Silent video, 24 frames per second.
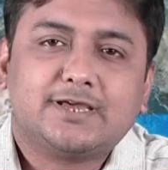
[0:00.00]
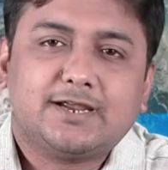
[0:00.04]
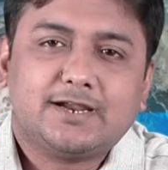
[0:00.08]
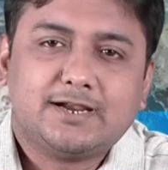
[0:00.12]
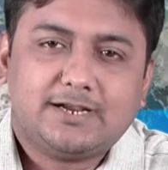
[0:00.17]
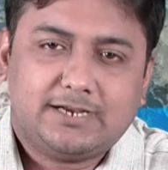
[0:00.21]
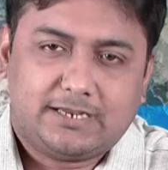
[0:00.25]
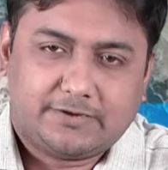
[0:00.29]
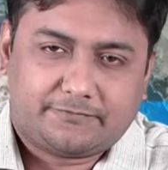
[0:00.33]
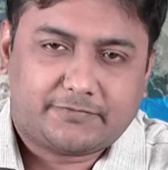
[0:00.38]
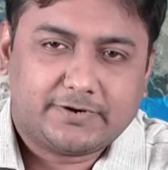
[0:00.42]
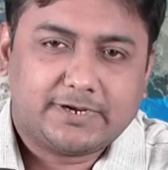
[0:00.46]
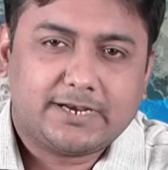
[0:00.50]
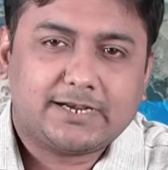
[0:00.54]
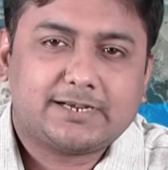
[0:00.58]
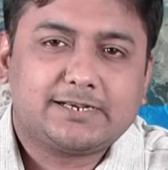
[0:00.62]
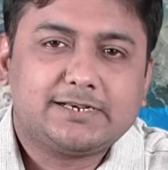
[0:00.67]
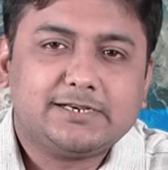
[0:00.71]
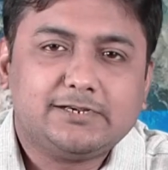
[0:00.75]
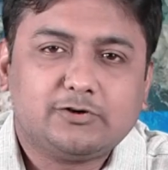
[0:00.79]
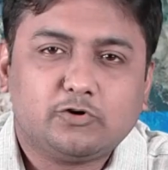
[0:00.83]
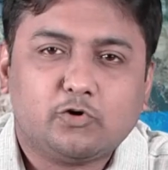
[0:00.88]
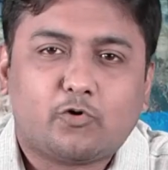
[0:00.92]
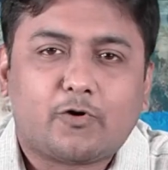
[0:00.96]

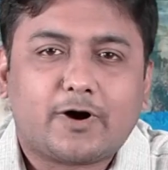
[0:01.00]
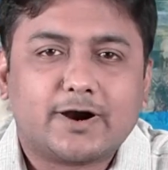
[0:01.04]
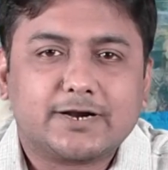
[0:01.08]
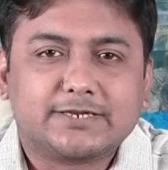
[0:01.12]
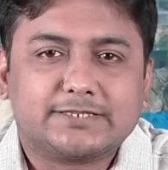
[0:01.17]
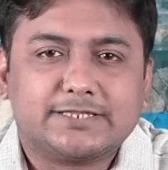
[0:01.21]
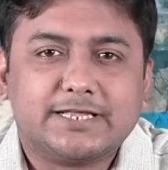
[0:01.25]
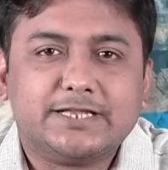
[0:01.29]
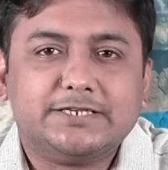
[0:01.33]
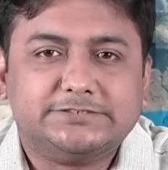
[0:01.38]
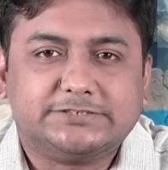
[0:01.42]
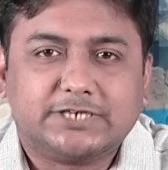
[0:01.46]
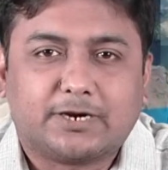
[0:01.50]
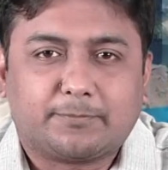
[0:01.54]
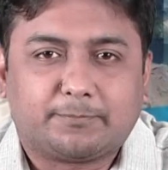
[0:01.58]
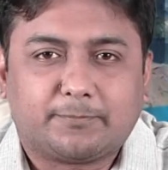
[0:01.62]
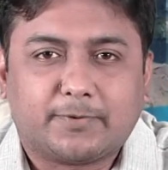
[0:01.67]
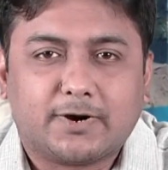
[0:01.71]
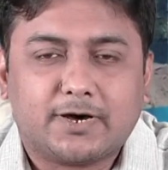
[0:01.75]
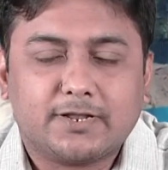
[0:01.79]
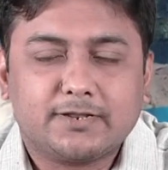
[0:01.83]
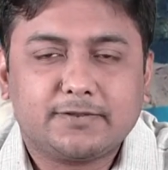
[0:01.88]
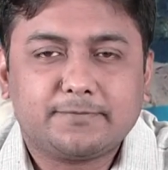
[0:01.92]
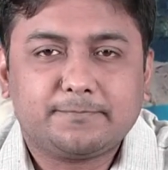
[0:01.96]
definitely lower than
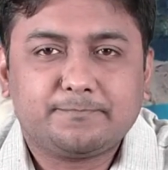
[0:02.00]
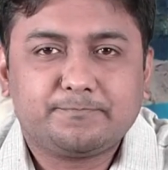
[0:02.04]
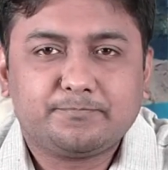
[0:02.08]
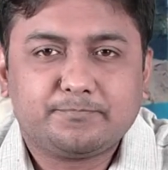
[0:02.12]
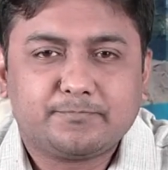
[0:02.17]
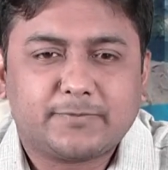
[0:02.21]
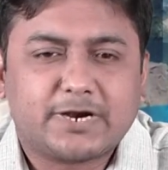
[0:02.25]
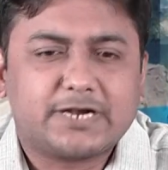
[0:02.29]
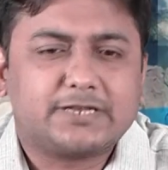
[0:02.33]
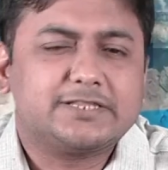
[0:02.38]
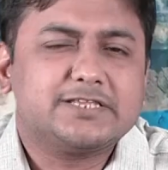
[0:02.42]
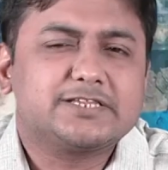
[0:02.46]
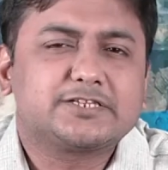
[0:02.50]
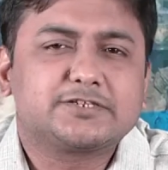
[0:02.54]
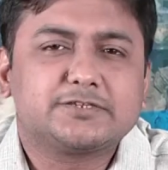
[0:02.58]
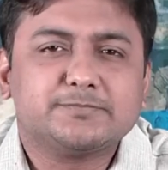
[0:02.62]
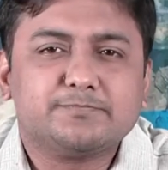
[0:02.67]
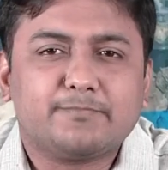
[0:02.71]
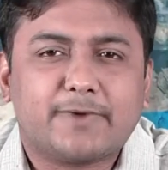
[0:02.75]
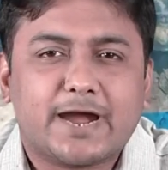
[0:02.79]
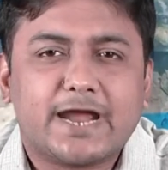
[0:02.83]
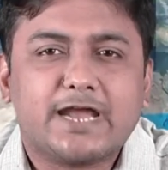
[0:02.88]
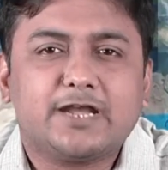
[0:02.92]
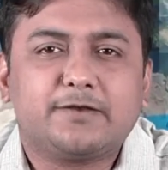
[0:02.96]
Japan, but this
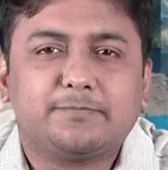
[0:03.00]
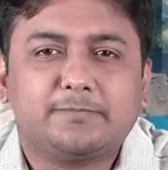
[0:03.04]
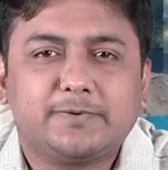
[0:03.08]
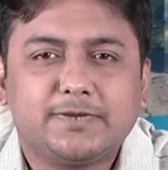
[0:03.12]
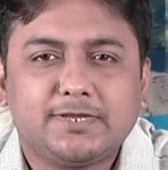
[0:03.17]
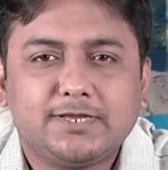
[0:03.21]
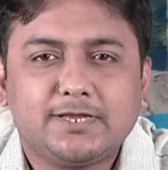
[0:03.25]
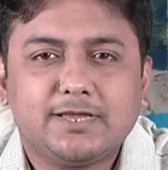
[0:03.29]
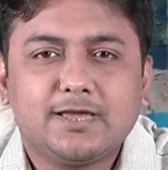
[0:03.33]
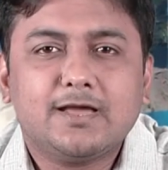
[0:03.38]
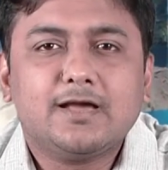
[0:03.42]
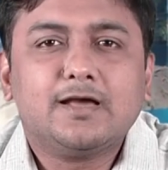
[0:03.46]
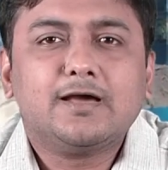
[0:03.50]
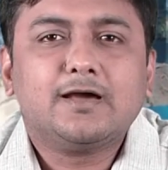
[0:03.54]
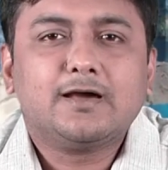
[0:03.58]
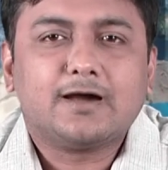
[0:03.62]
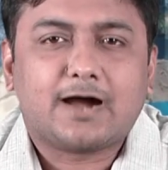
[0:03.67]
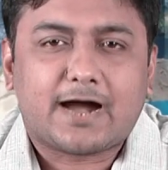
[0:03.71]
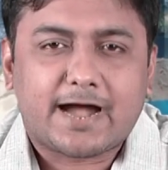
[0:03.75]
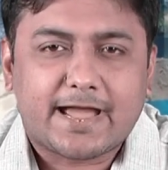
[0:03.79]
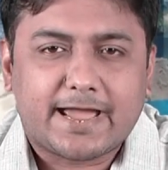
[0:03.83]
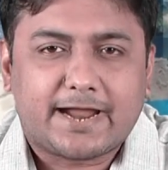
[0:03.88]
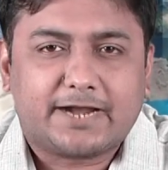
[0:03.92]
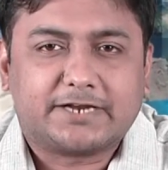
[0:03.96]
might be
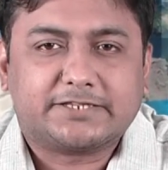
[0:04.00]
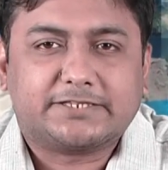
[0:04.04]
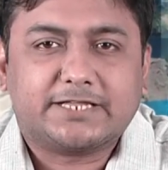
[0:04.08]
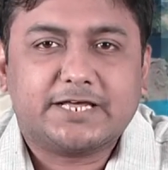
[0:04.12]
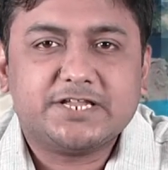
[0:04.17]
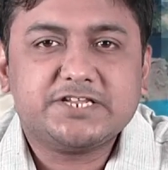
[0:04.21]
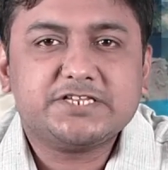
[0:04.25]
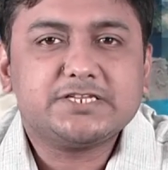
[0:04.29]
higher than